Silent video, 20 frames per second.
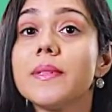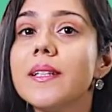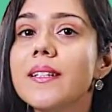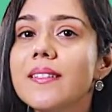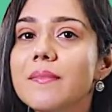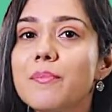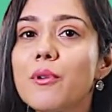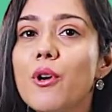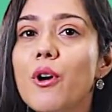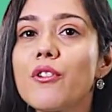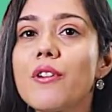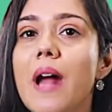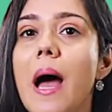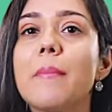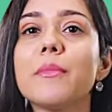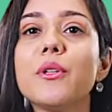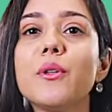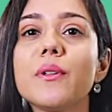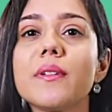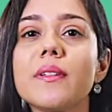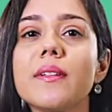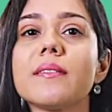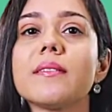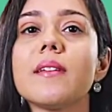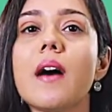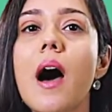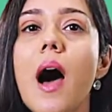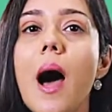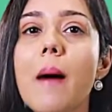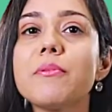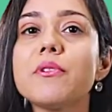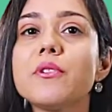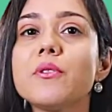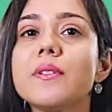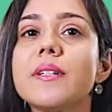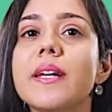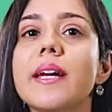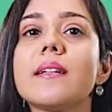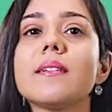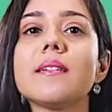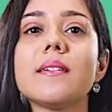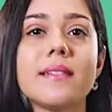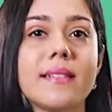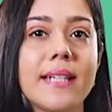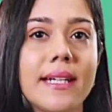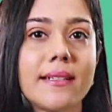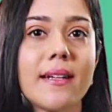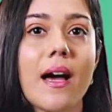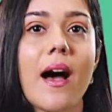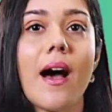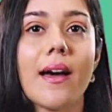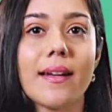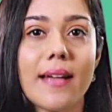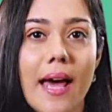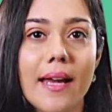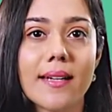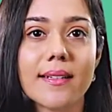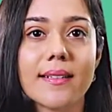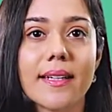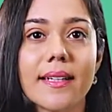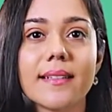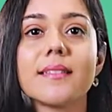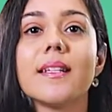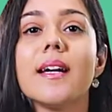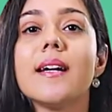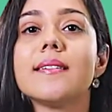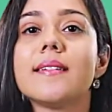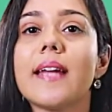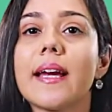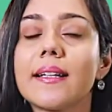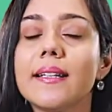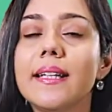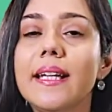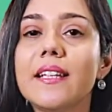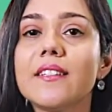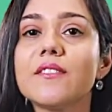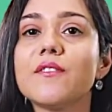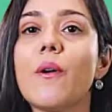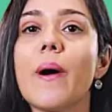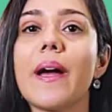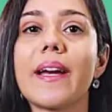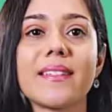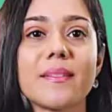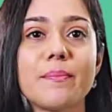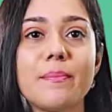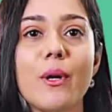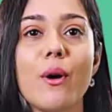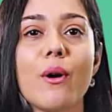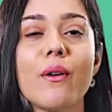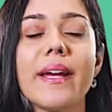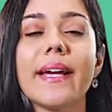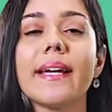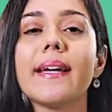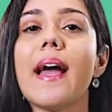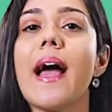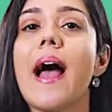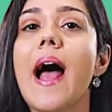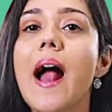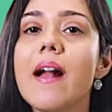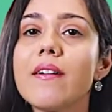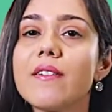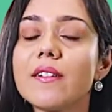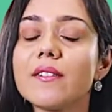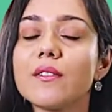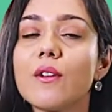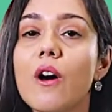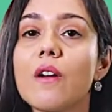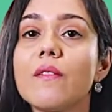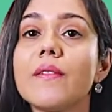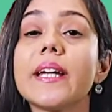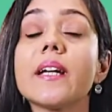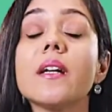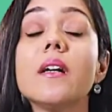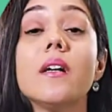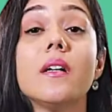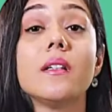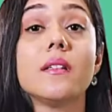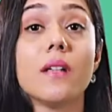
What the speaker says: this program uses up-to-date data analytics techniques for exploring and resolving